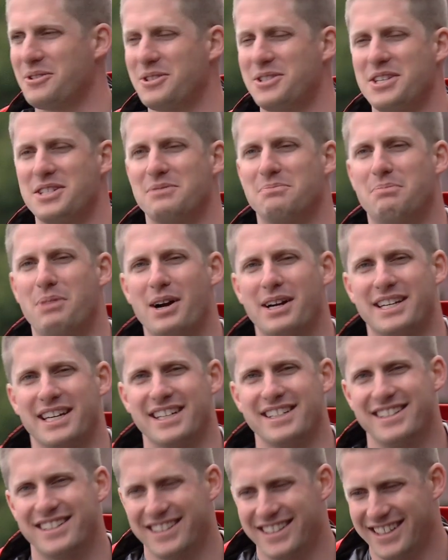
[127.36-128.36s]
there's this
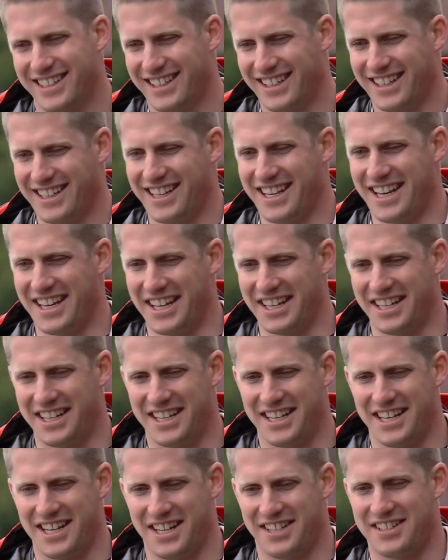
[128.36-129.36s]
bucket, and
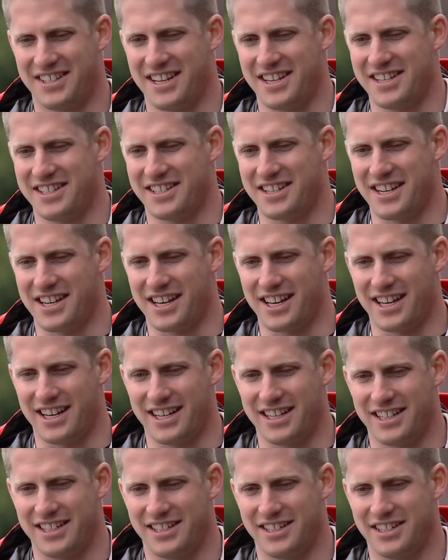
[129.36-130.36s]
it, says,
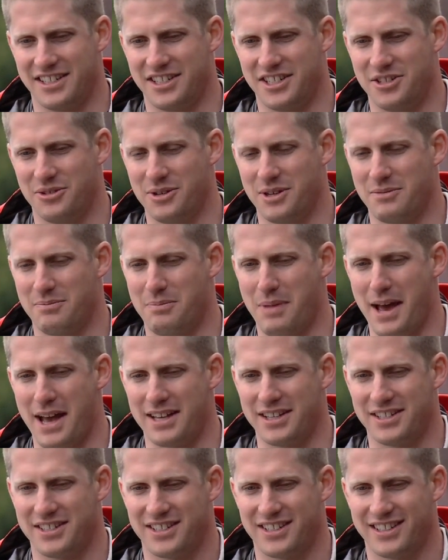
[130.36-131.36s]
uh, do it
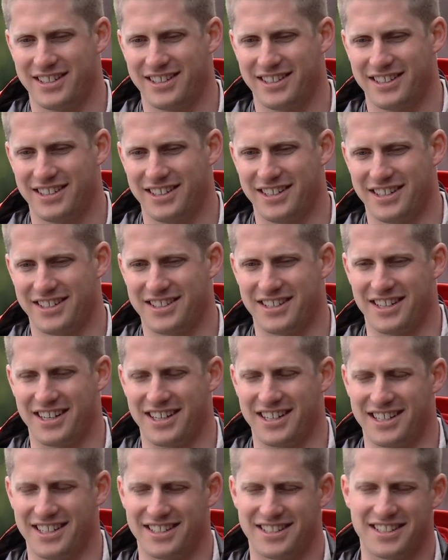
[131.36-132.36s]
best. It's, a
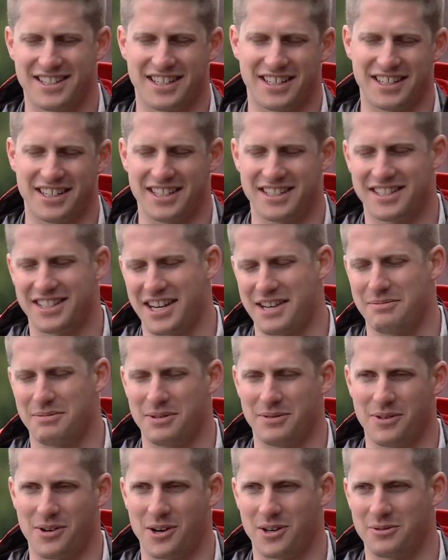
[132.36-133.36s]
uh, it's like a type
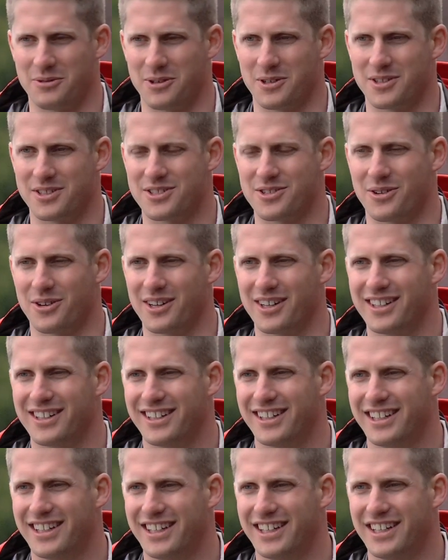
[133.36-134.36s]
of hardware store.
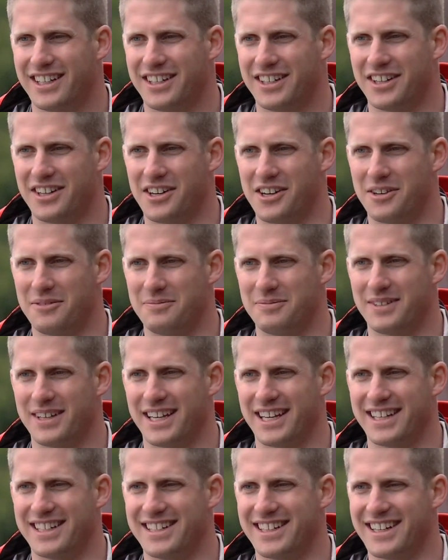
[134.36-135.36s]
Um,
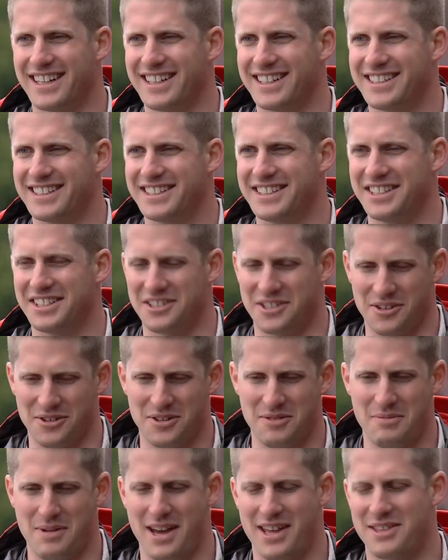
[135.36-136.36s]
and uh, you go
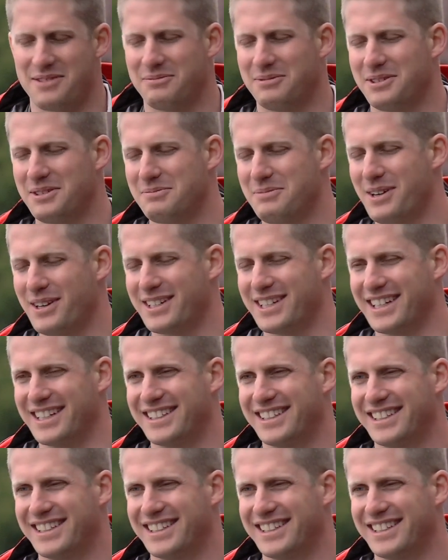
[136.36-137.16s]
to the bathroom in a bucket.